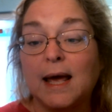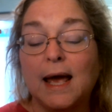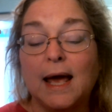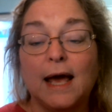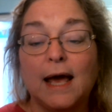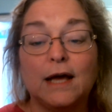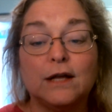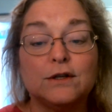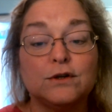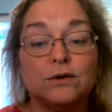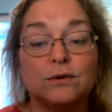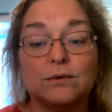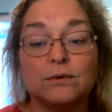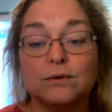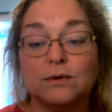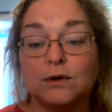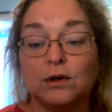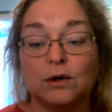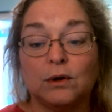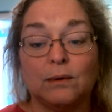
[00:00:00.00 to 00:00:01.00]
and do,
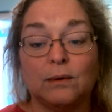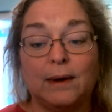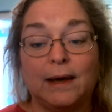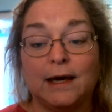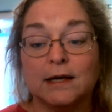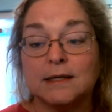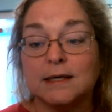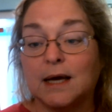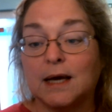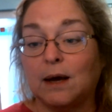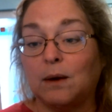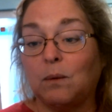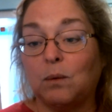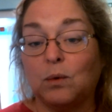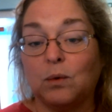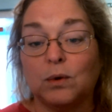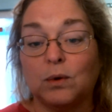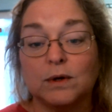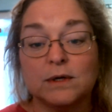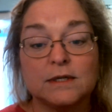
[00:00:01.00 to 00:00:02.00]
you know,
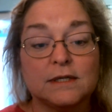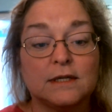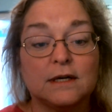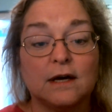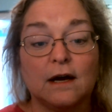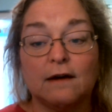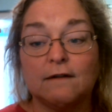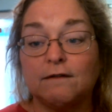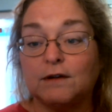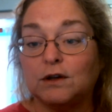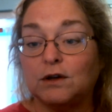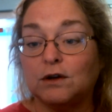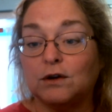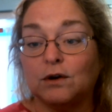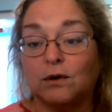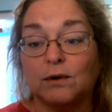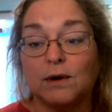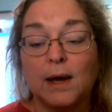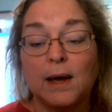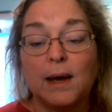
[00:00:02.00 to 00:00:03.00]
anti-war stuff and you
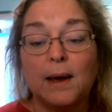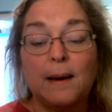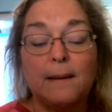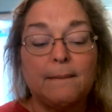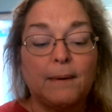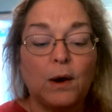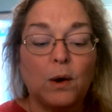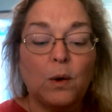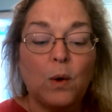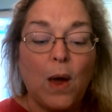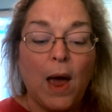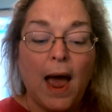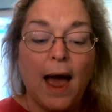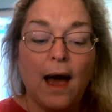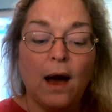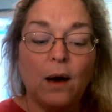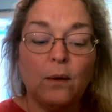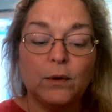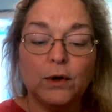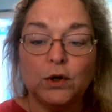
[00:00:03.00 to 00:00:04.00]
don't, but
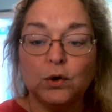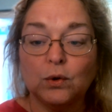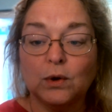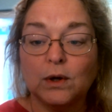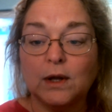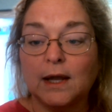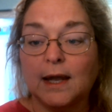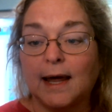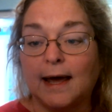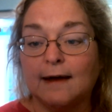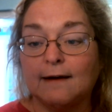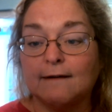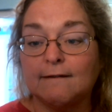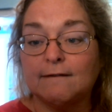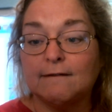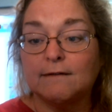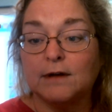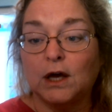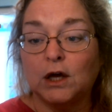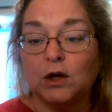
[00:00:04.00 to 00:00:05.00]
how in your life,
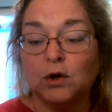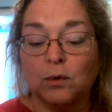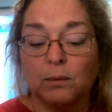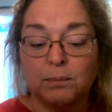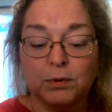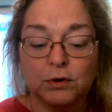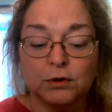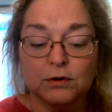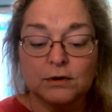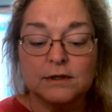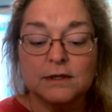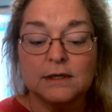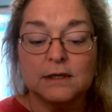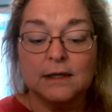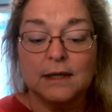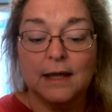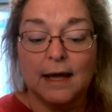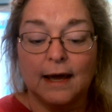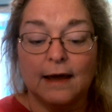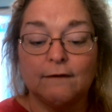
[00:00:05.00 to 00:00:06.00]
in your
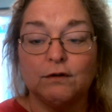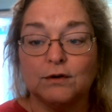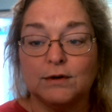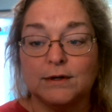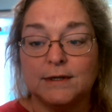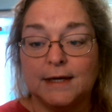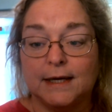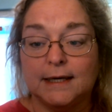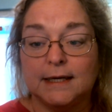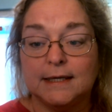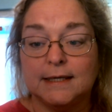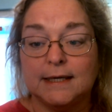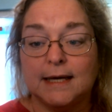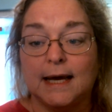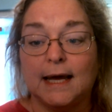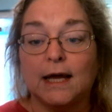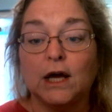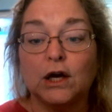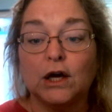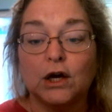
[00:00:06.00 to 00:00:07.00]
personal life, your
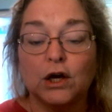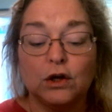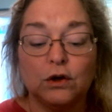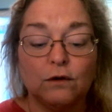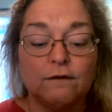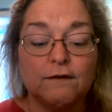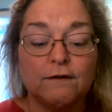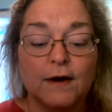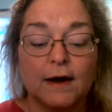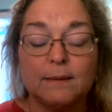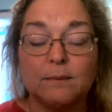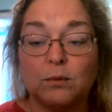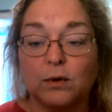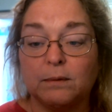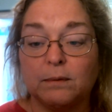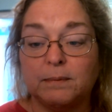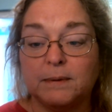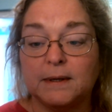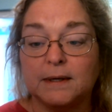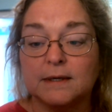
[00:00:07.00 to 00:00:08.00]
day-to-day, can you find more
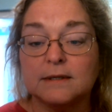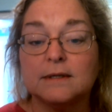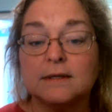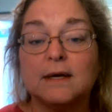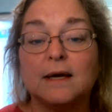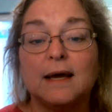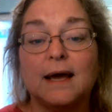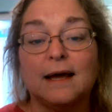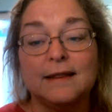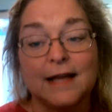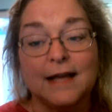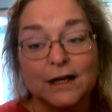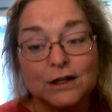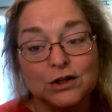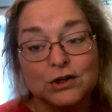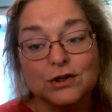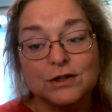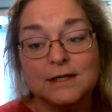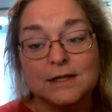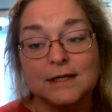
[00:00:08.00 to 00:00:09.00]
peace? And that's
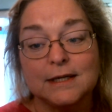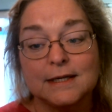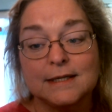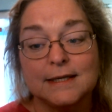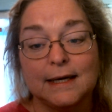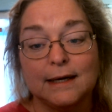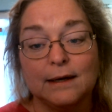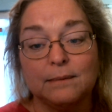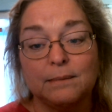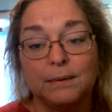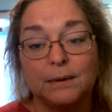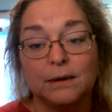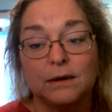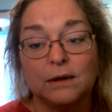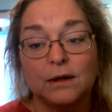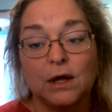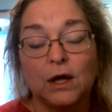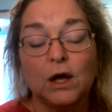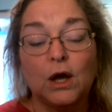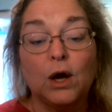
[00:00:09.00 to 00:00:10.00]
just an example.
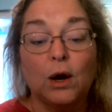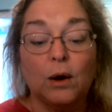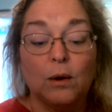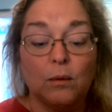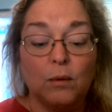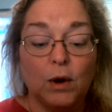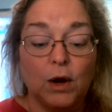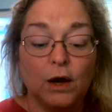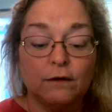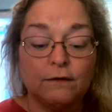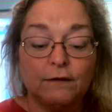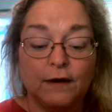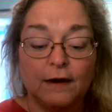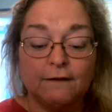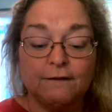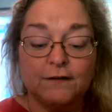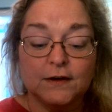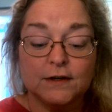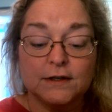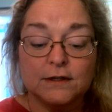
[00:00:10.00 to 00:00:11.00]

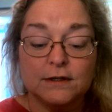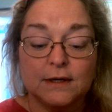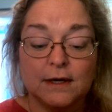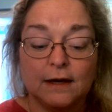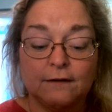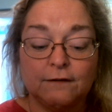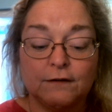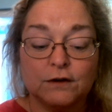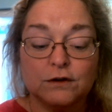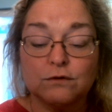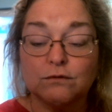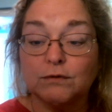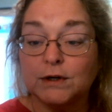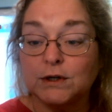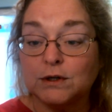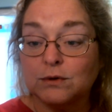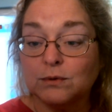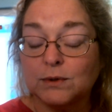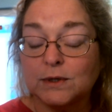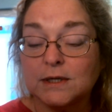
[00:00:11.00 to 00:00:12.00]
If it's
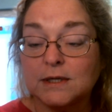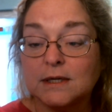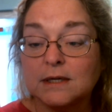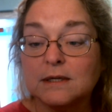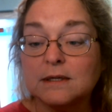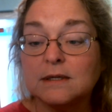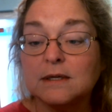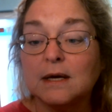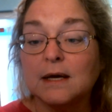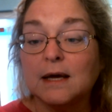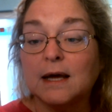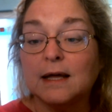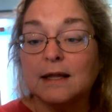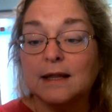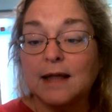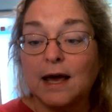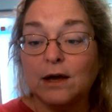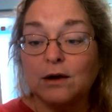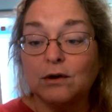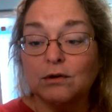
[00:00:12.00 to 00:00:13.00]
resources
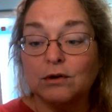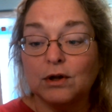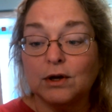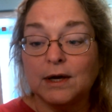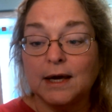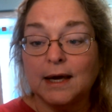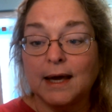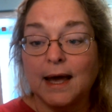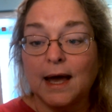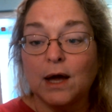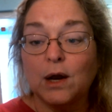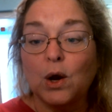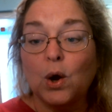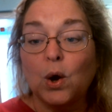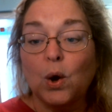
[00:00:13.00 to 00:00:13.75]
that you're looking at,